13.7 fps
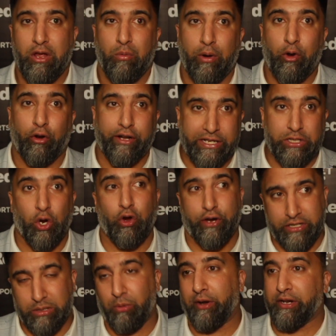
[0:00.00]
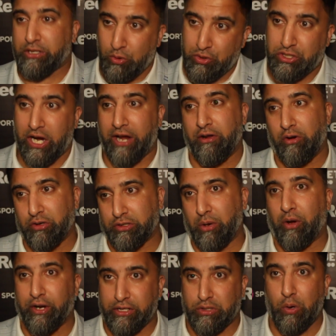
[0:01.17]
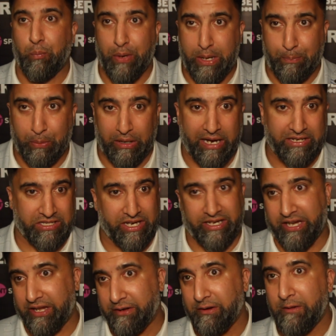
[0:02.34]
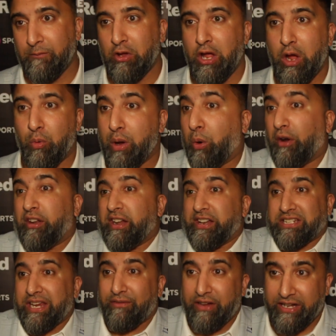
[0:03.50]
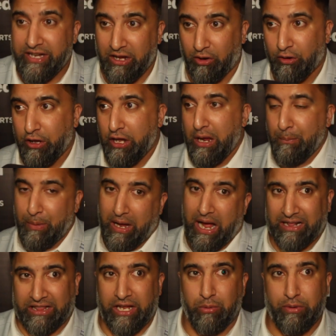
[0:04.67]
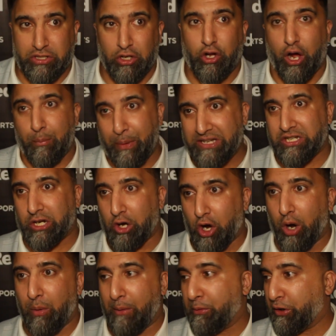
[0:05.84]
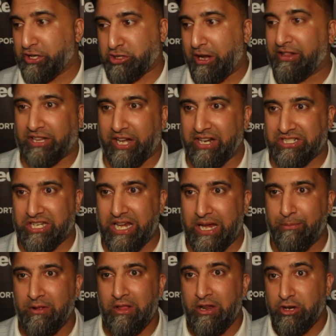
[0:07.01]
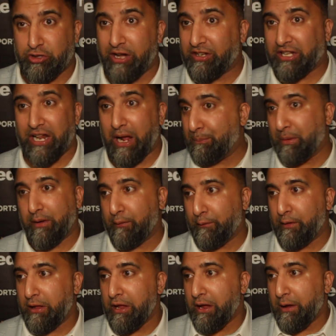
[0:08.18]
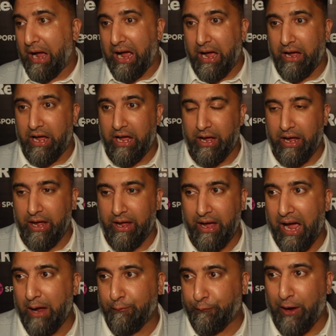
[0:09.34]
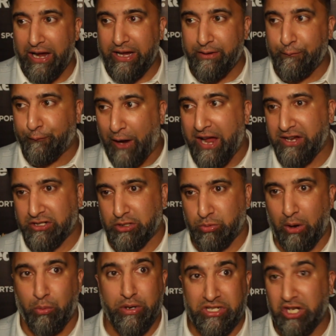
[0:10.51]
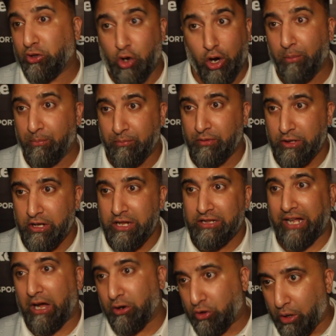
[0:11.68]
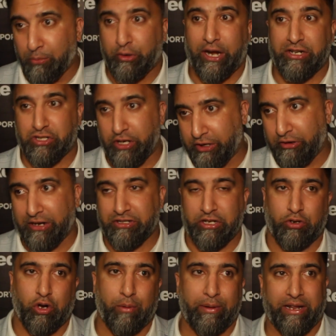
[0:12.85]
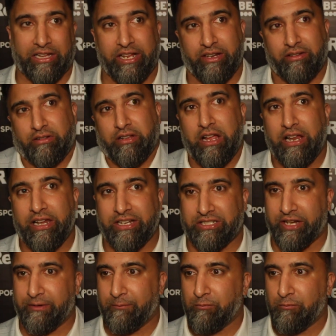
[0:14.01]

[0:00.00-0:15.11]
we're already talking to one or two channels and one or two people that are thinking we wanted a T V deal. But I think we've still got a bit to go. Where we've got to strengthen our team, strengthen our. Our, our, our fighting fighters as well, which will come. That'll come gradually, gradually come. And I think, listen,